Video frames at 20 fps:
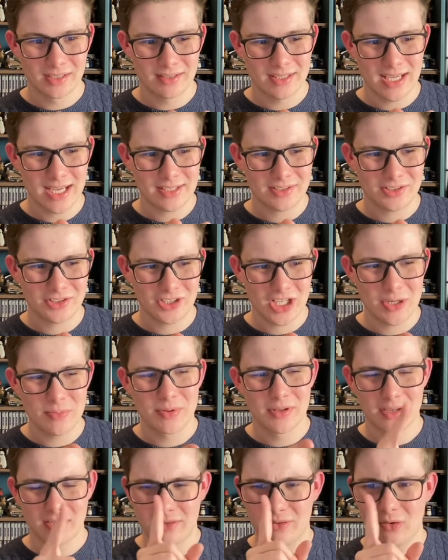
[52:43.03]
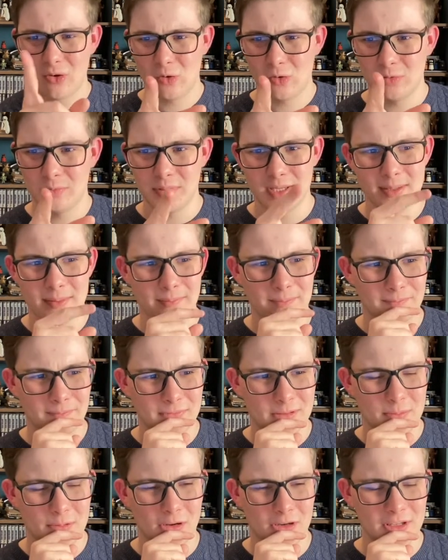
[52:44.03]
that's cheaper than I thought it would be.
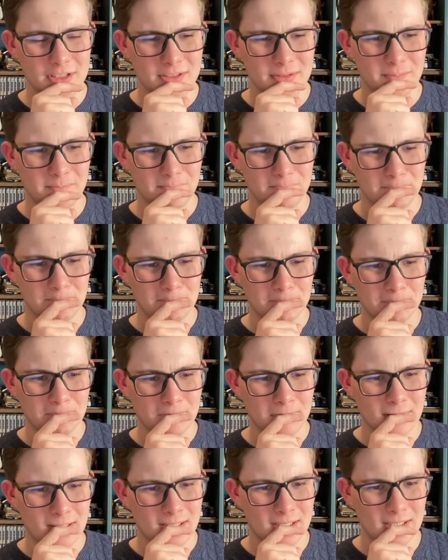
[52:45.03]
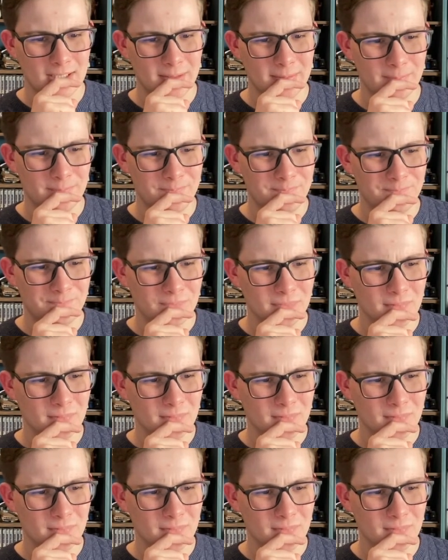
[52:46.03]
To be honest. Um,